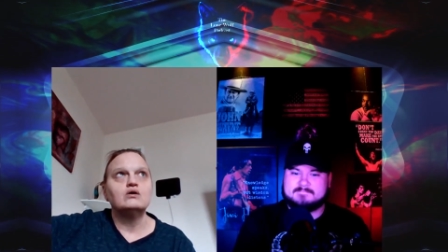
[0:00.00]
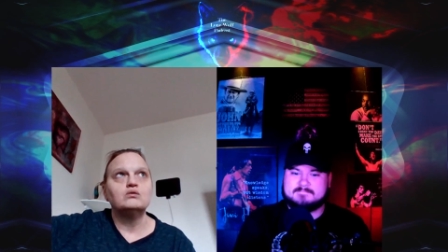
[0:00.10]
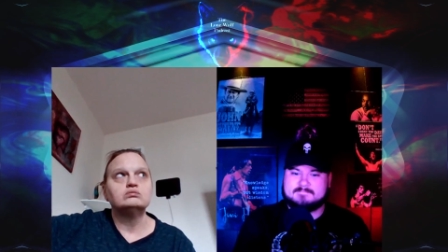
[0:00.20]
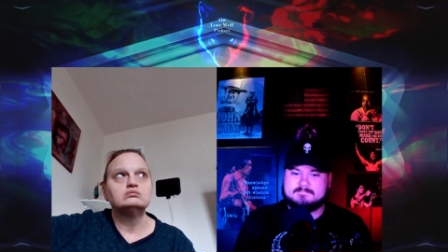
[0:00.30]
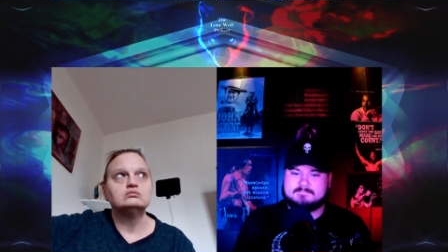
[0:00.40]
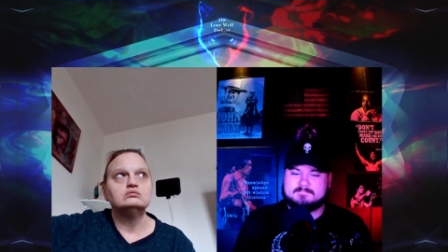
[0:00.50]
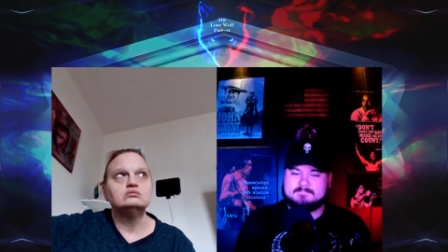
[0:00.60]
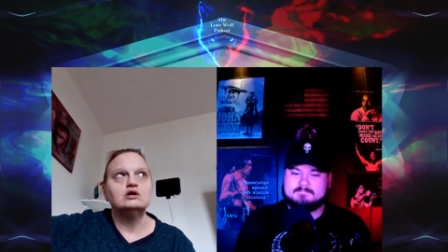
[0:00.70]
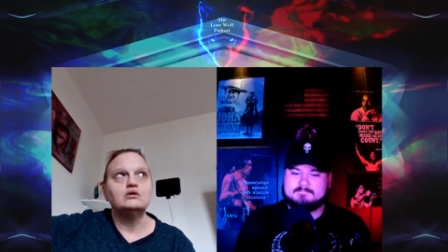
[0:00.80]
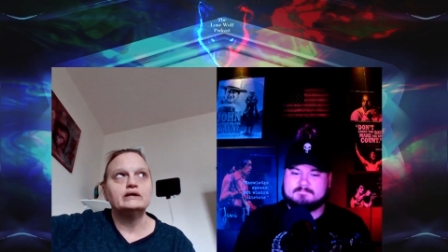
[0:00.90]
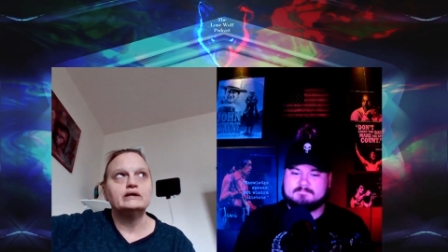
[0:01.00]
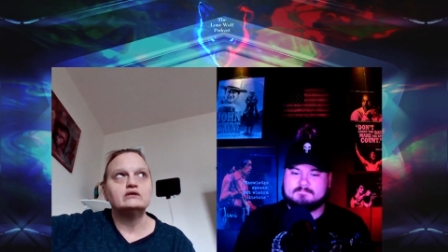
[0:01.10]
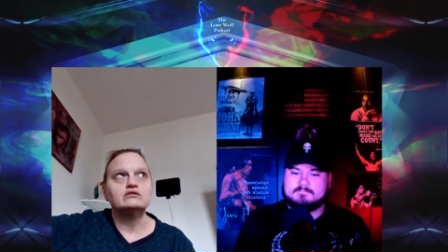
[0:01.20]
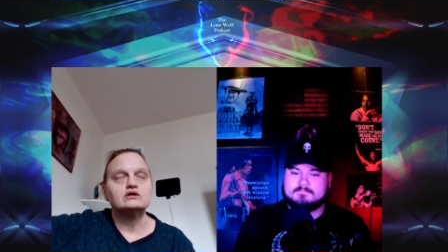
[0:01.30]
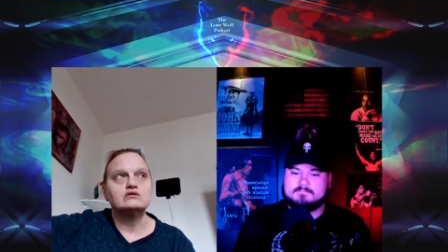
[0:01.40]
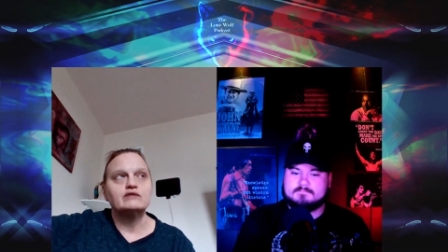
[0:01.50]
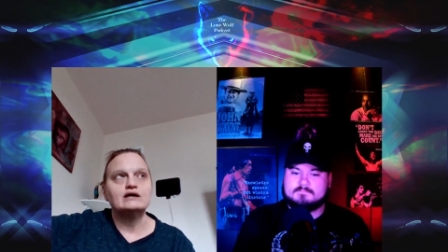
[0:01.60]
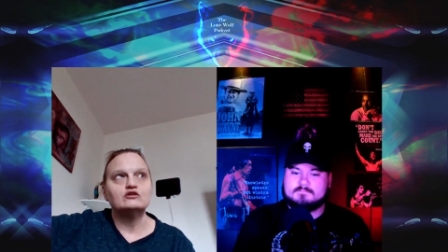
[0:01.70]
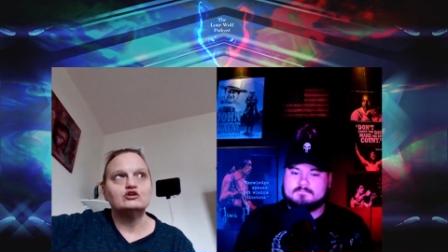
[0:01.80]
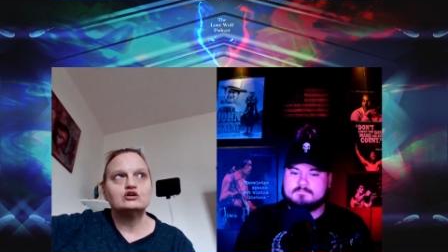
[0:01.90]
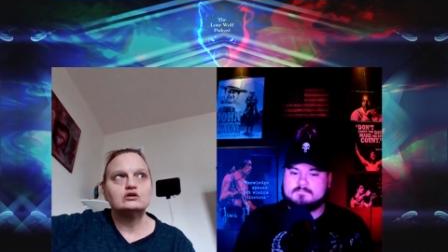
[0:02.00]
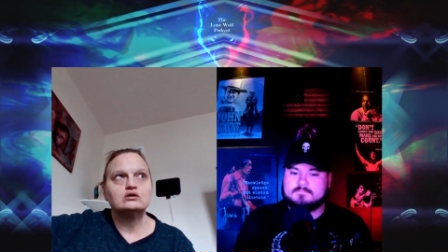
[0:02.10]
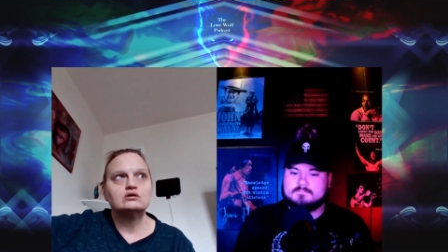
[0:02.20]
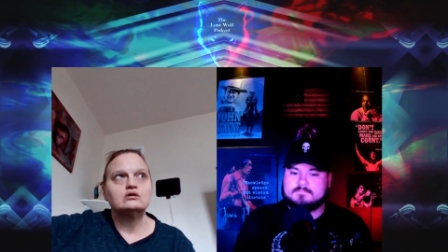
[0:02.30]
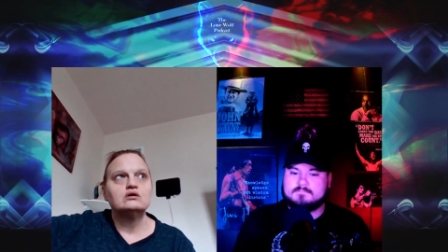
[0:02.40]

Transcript: oh, no, I didn't think of that look.